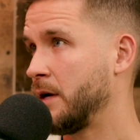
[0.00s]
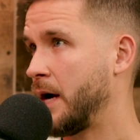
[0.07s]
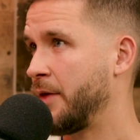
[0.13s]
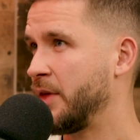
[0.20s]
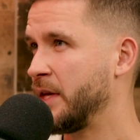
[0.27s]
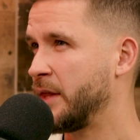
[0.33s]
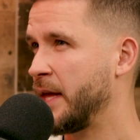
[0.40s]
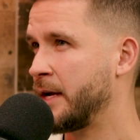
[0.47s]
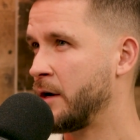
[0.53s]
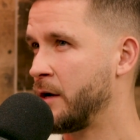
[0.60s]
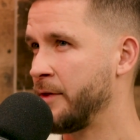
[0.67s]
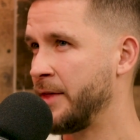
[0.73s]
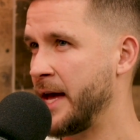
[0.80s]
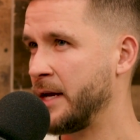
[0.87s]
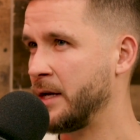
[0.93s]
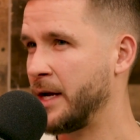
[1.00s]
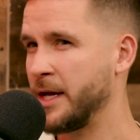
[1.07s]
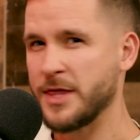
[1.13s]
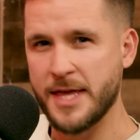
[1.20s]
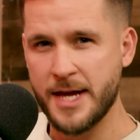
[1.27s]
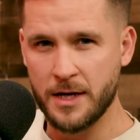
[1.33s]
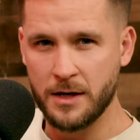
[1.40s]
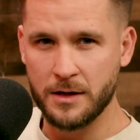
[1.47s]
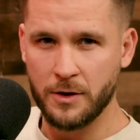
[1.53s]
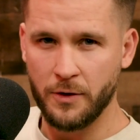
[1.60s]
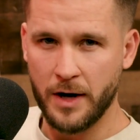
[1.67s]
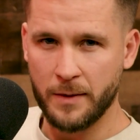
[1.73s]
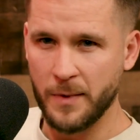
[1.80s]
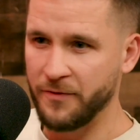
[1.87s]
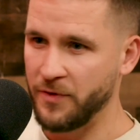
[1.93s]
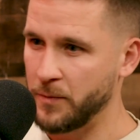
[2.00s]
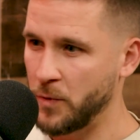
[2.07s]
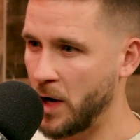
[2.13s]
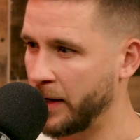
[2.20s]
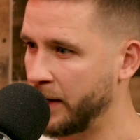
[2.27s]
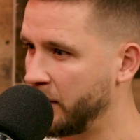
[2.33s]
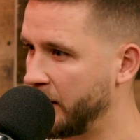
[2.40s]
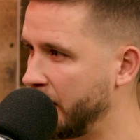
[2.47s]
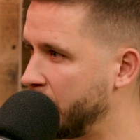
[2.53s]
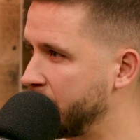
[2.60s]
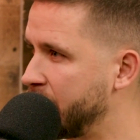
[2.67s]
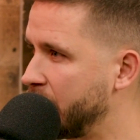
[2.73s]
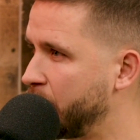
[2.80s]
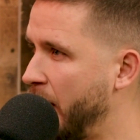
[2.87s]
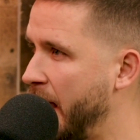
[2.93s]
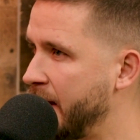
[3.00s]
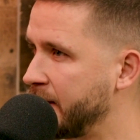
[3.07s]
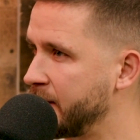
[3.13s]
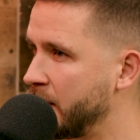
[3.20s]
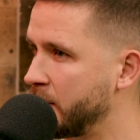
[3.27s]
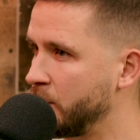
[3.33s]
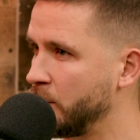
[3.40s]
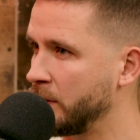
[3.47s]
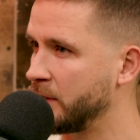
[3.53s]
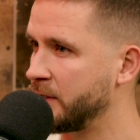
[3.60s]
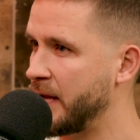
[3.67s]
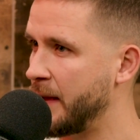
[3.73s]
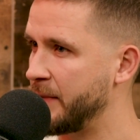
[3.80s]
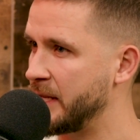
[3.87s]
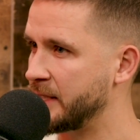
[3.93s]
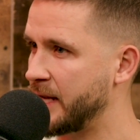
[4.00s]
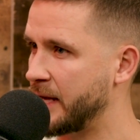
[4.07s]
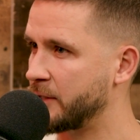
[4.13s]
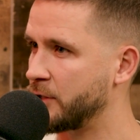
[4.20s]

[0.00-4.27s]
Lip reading: I think they call that. I think. Correct me if I'm wrong. Internet. Is it pansexual or demisexual?